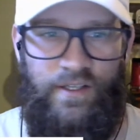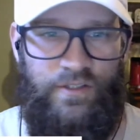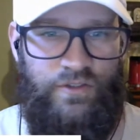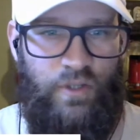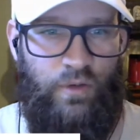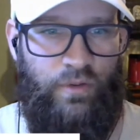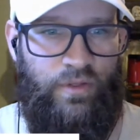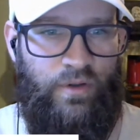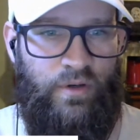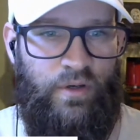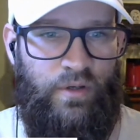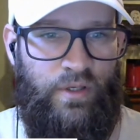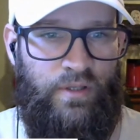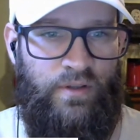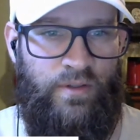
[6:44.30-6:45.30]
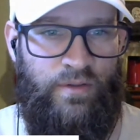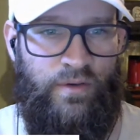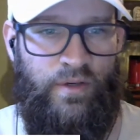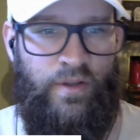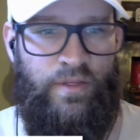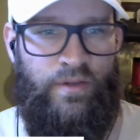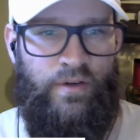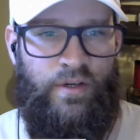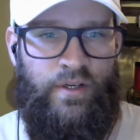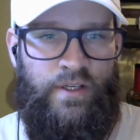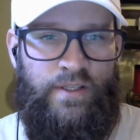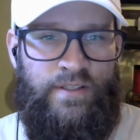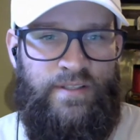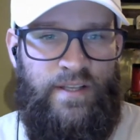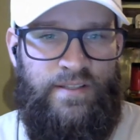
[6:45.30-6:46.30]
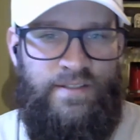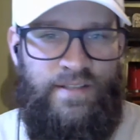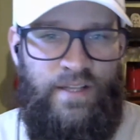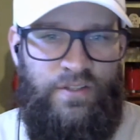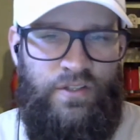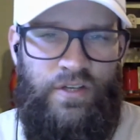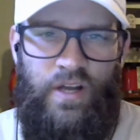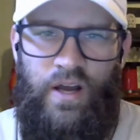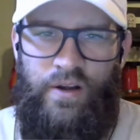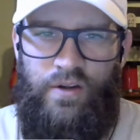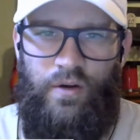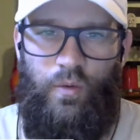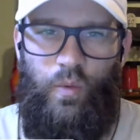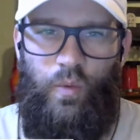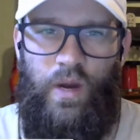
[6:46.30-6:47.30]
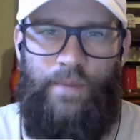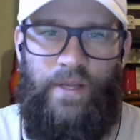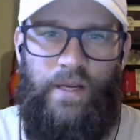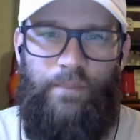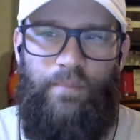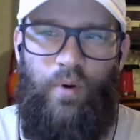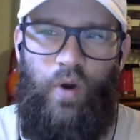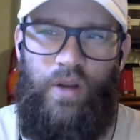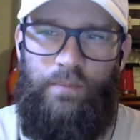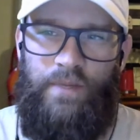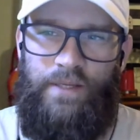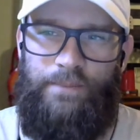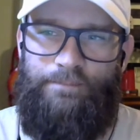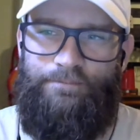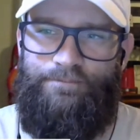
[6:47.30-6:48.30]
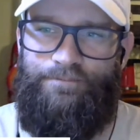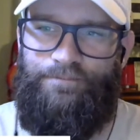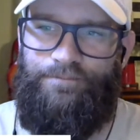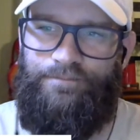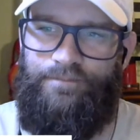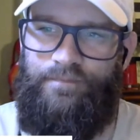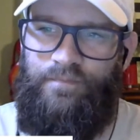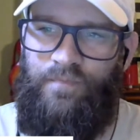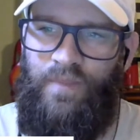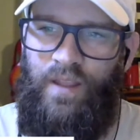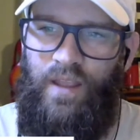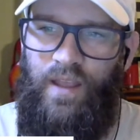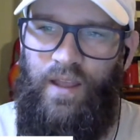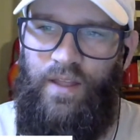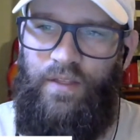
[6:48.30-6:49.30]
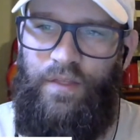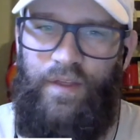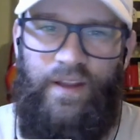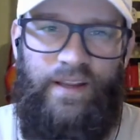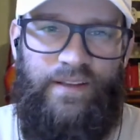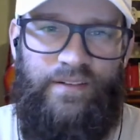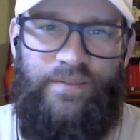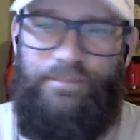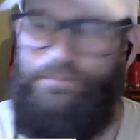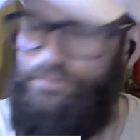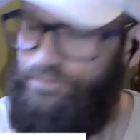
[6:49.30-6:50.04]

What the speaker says: Joe Thurgood says such an underwhelming appointment. The thing is,